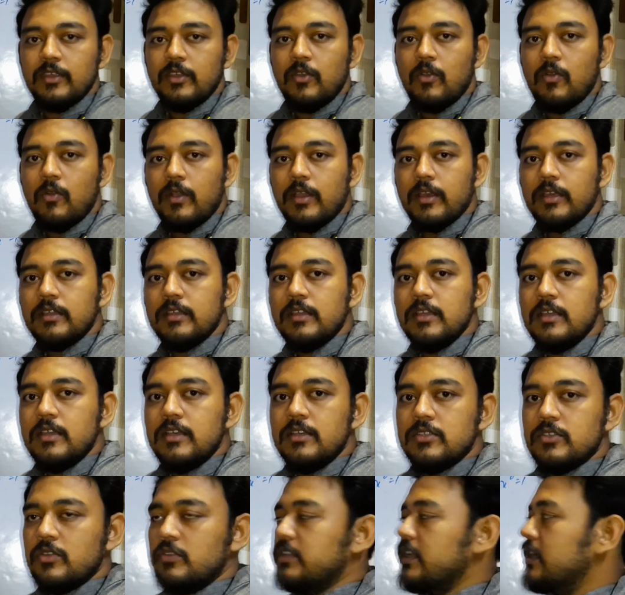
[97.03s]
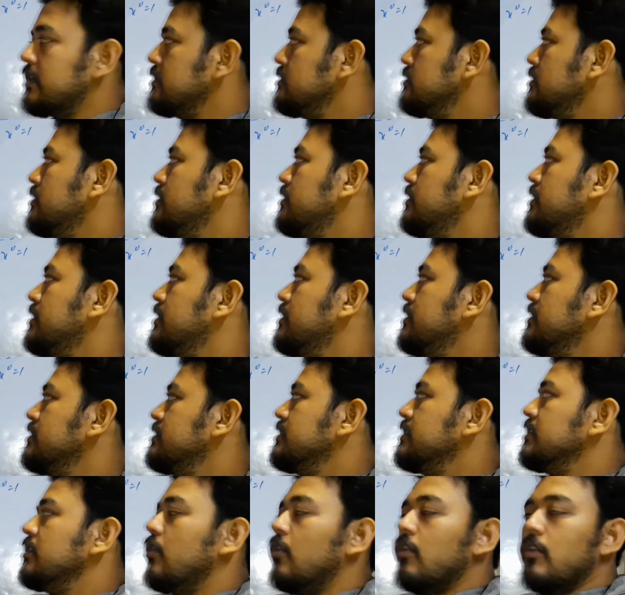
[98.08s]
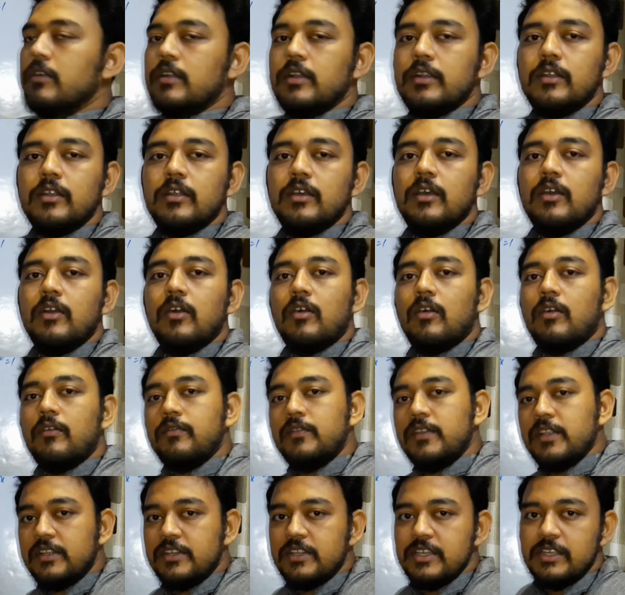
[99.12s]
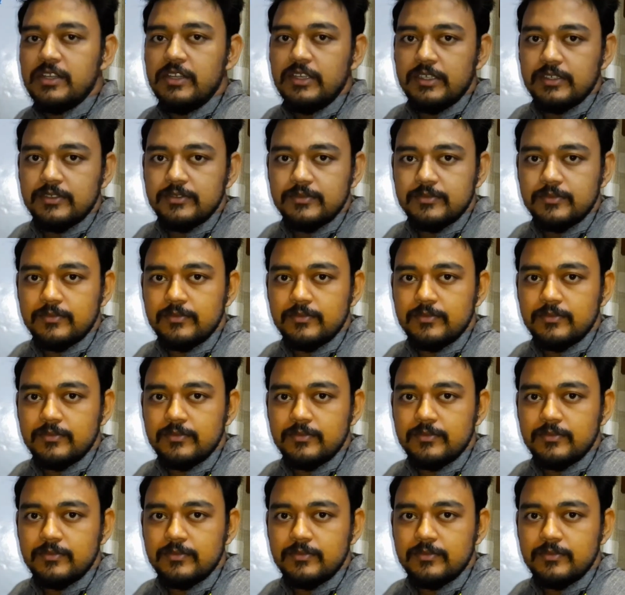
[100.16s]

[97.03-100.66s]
Okay, so that is the decreasing order of the degree.